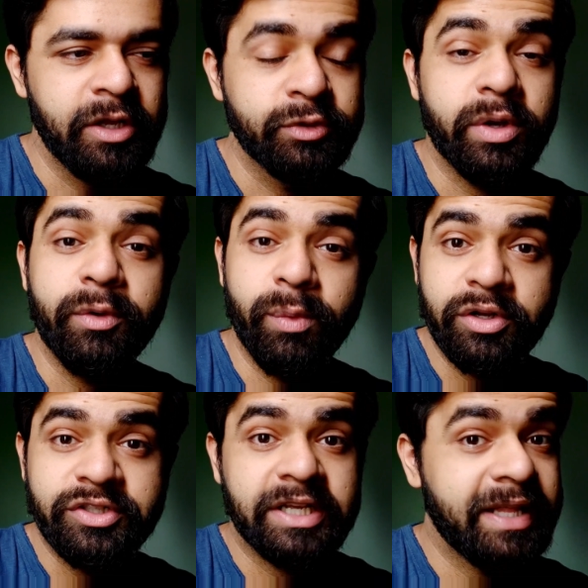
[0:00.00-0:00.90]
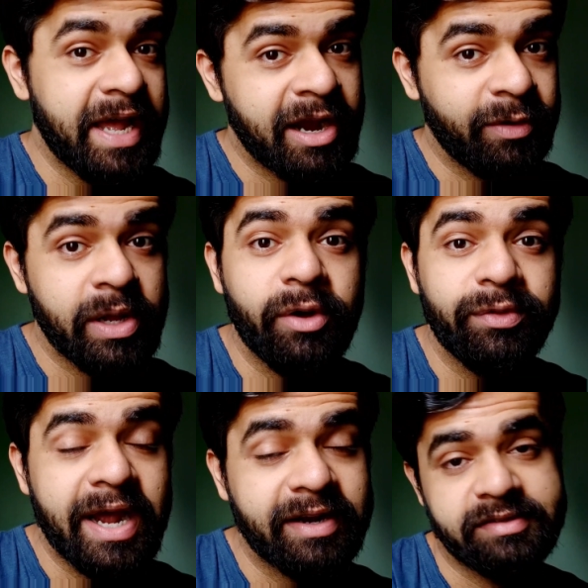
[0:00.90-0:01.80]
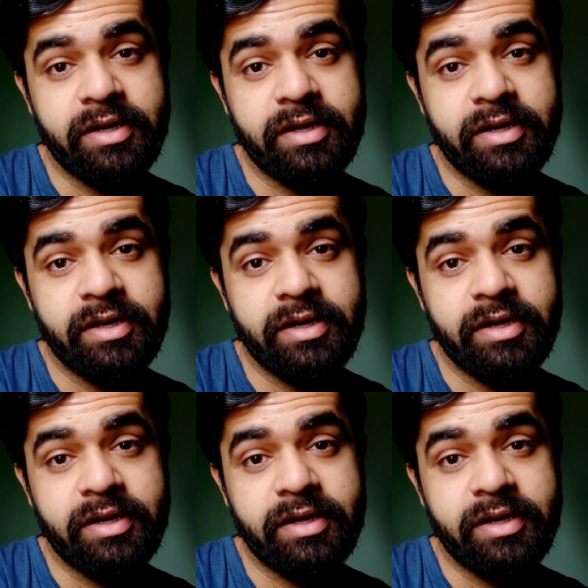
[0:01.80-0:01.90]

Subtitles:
So I do want to check that out, how that is